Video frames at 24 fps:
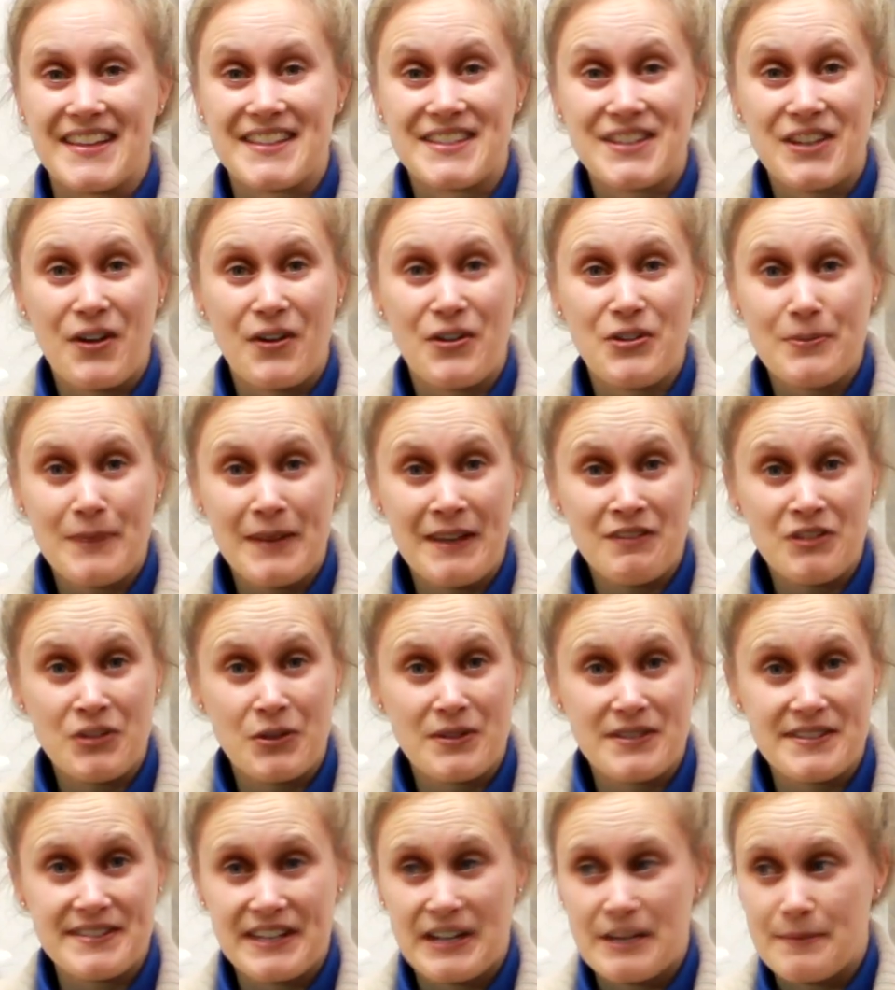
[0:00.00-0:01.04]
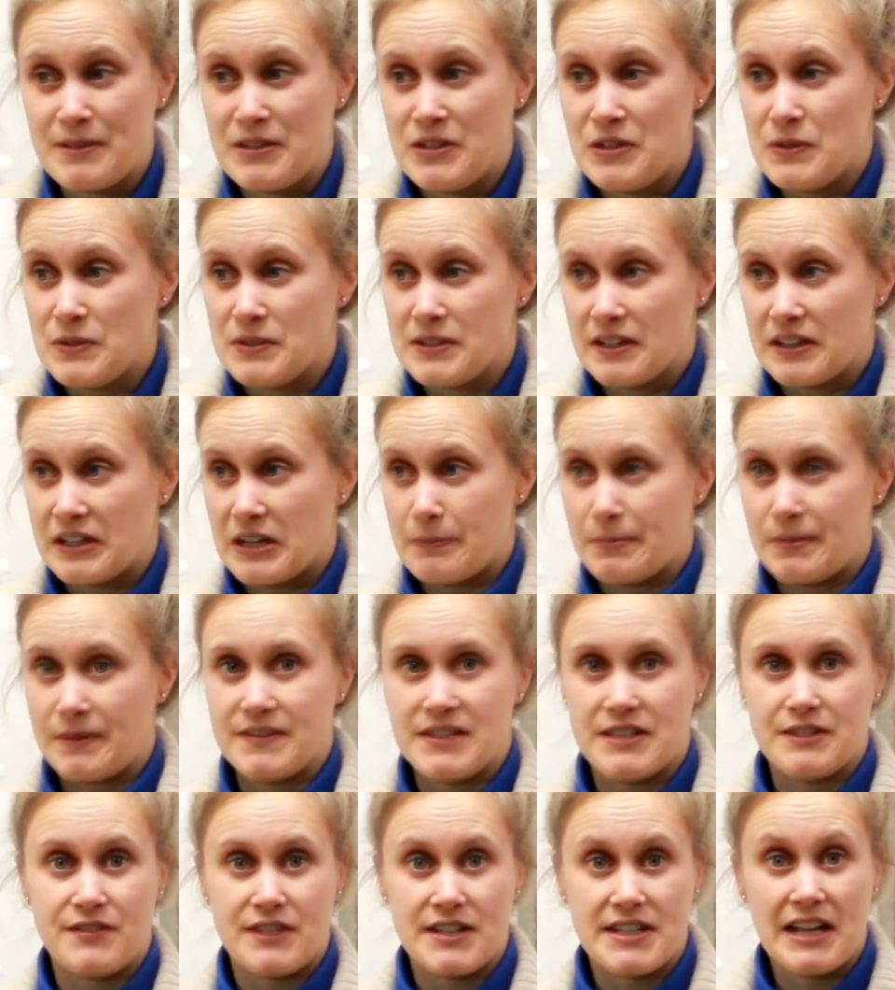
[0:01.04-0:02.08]
So you may have noticed that I've been using a couple of
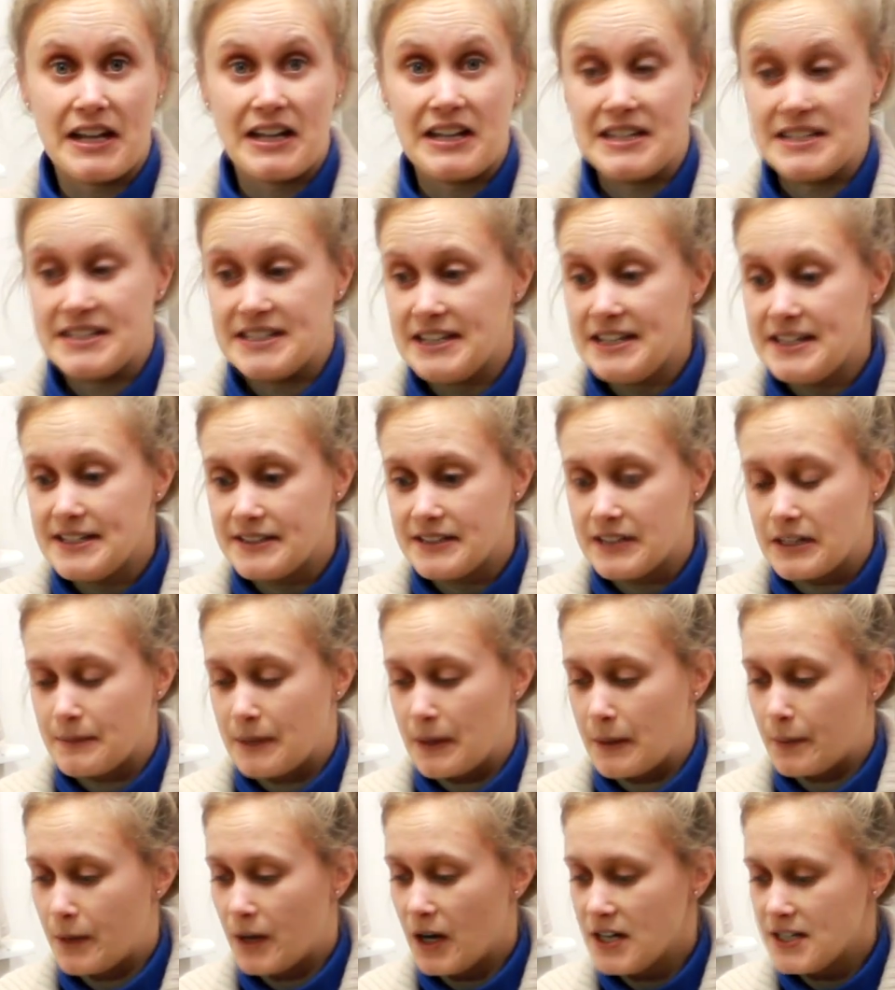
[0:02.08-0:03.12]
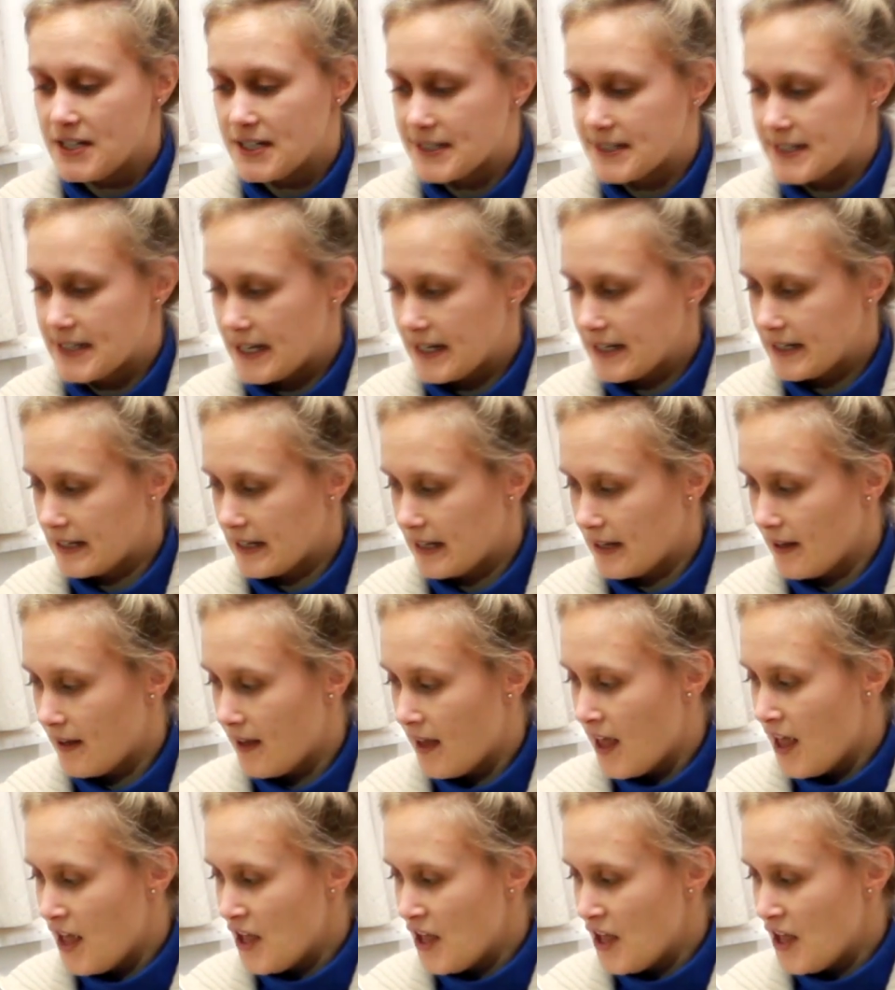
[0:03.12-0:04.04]
different LEDs in my projects lately.